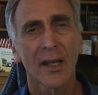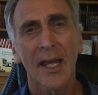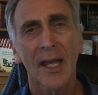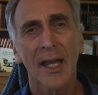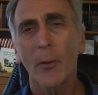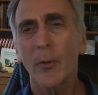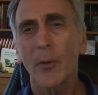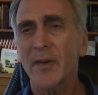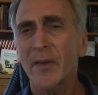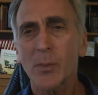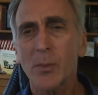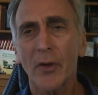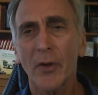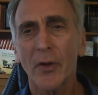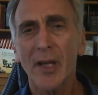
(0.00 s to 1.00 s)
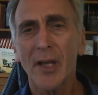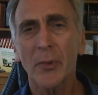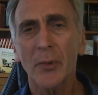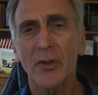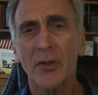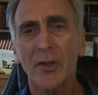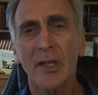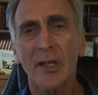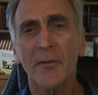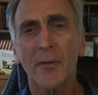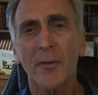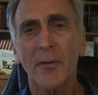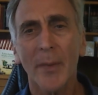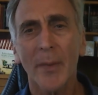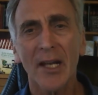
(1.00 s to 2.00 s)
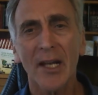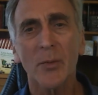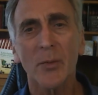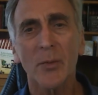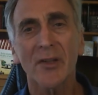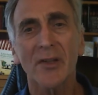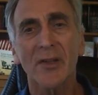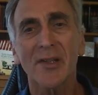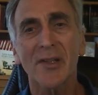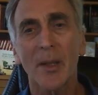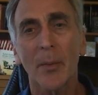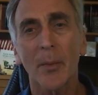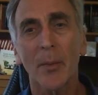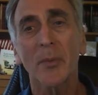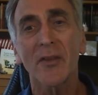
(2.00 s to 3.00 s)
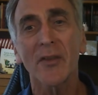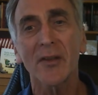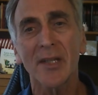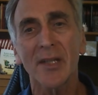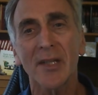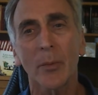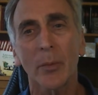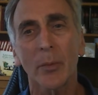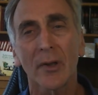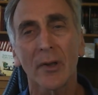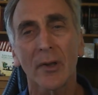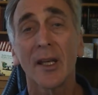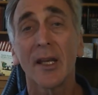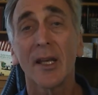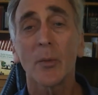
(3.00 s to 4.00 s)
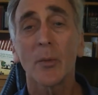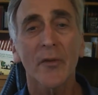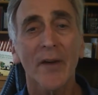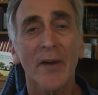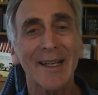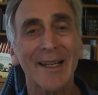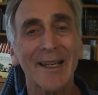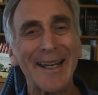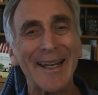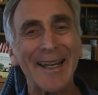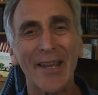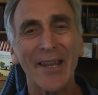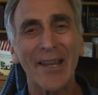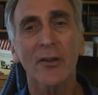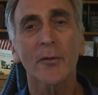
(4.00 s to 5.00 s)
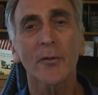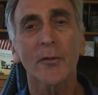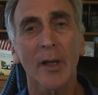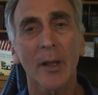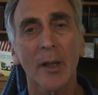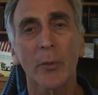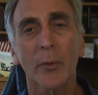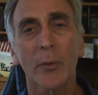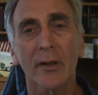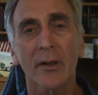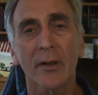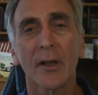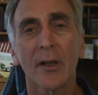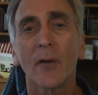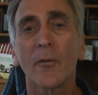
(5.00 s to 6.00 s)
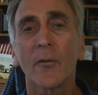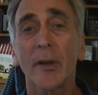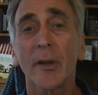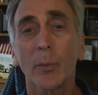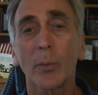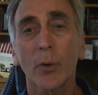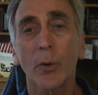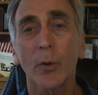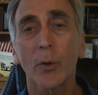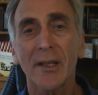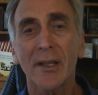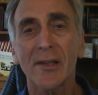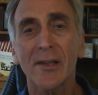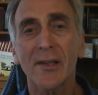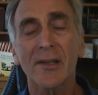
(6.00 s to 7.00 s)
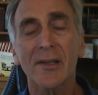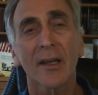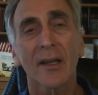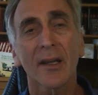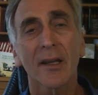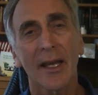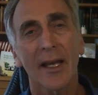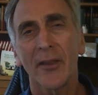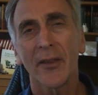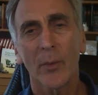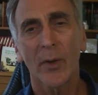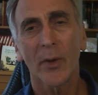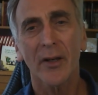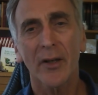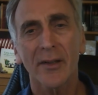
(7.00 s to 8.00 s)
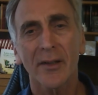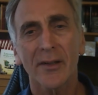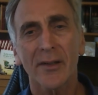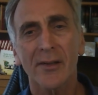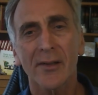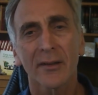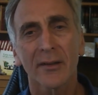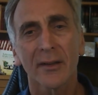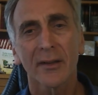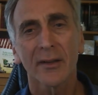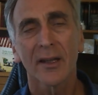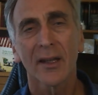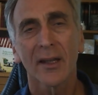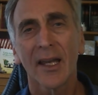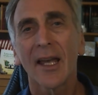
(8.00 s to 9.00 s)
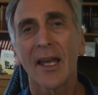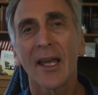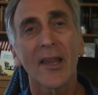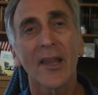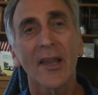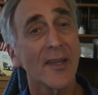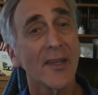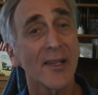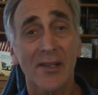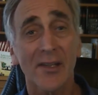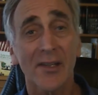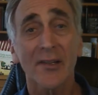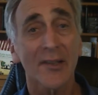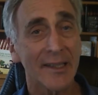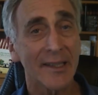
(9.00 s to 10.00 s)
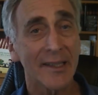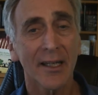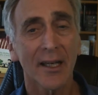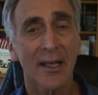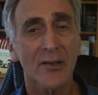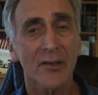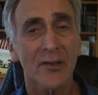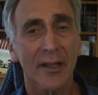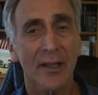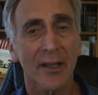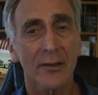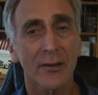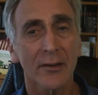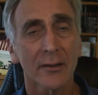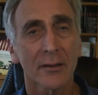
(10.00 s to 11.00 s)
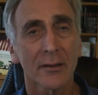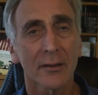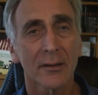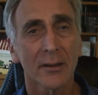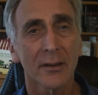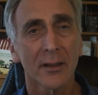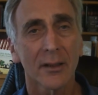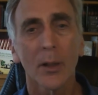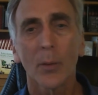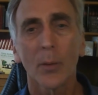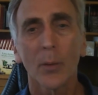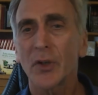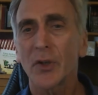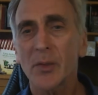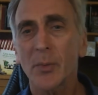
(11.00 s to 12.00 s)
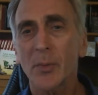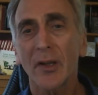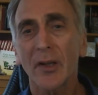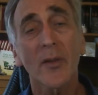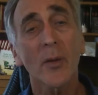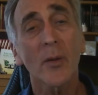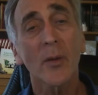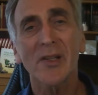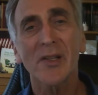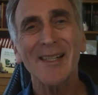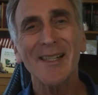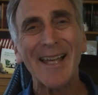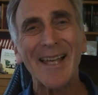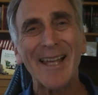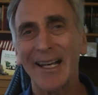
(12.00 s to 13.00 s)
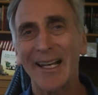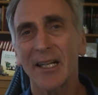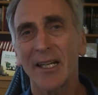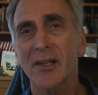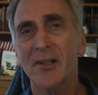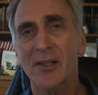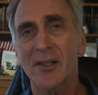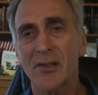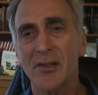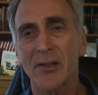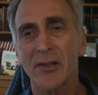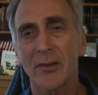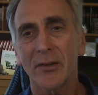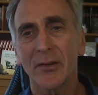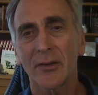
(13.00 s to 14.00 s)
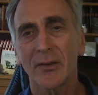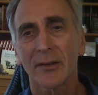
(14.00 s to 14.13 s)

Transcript: We've explored the opportunity for management to step up to the table in providing an ethical framework for their employees and their markets. This is Lee Schlenker, Principal of the Business Analytics Institute.